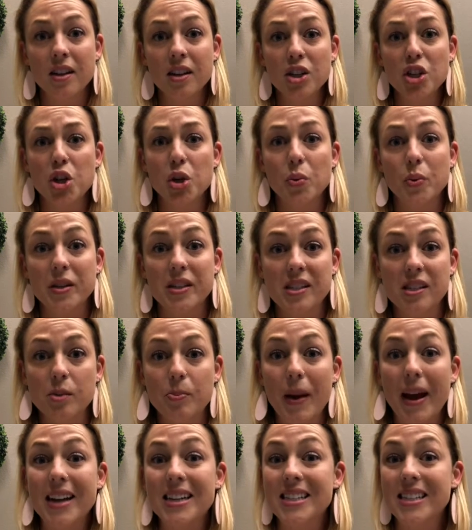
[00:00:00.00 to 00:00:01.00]
to
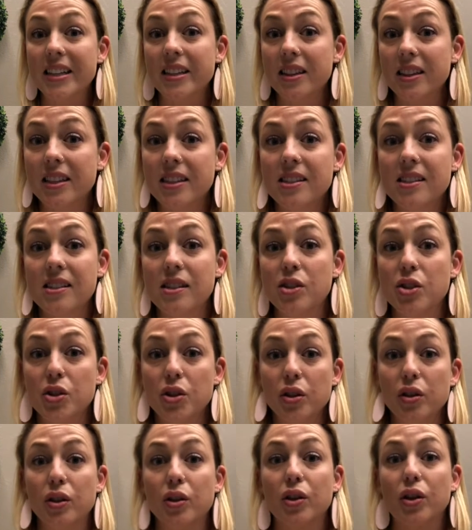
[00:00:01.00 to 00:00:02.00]
respect, to listen,
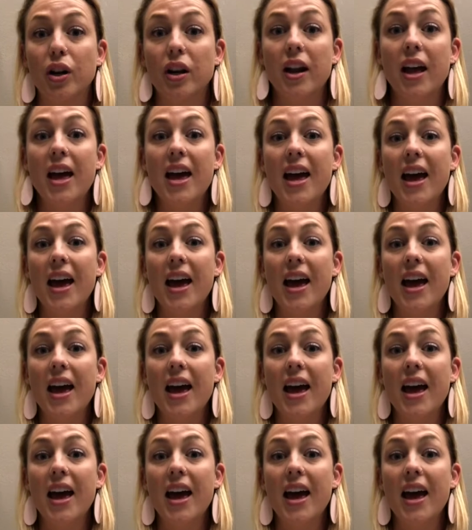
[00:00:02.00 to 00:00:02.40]
to learn,